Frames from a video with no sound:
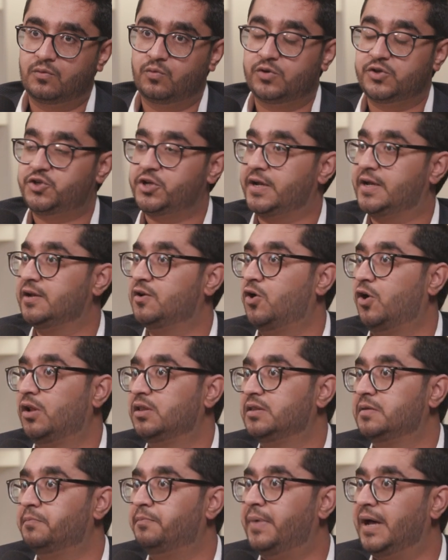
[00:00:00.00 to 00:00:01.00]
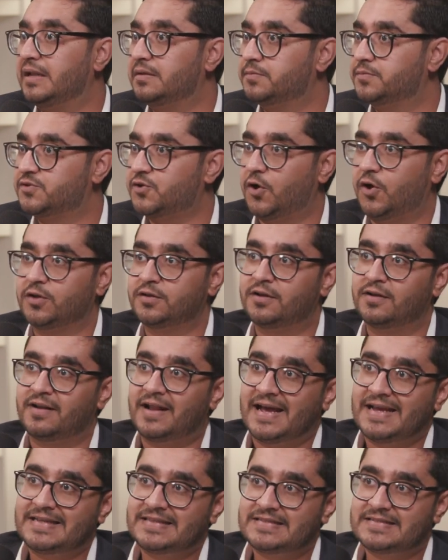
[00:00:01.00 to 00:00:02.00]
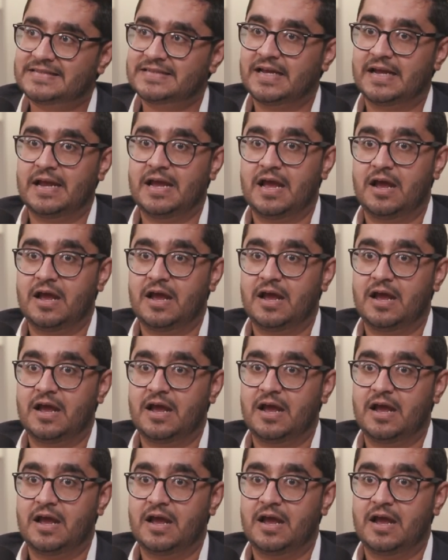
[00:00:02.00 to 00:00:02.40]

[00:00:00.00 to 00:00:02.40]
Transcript: We check in all the bulbs, all the lights.